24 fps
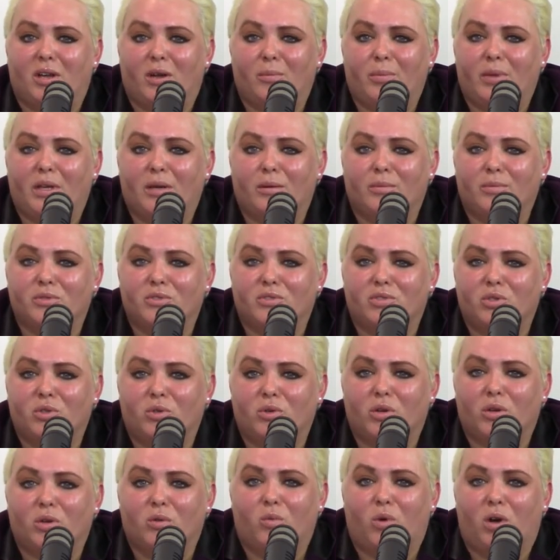I'll be able to
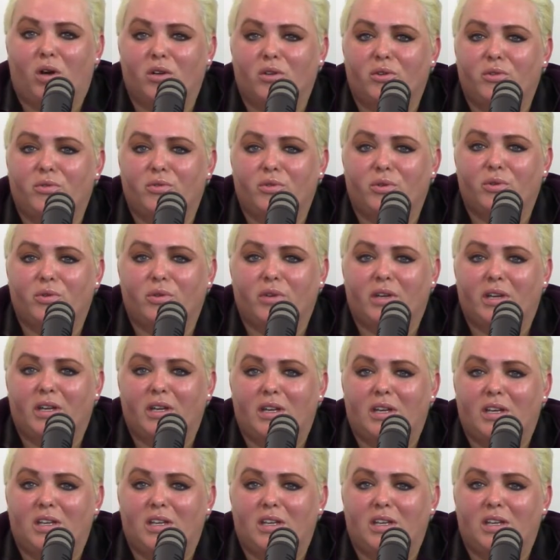uh, walk you through uh,